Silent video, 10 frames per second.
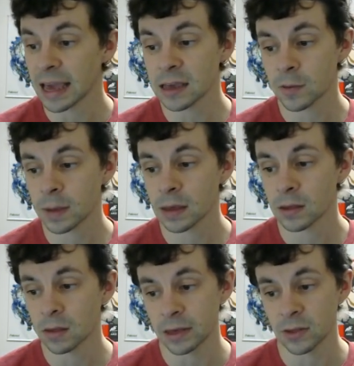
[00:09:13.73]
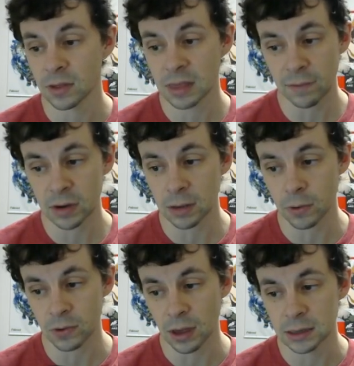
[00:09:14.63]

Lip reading: HP is less than 70%.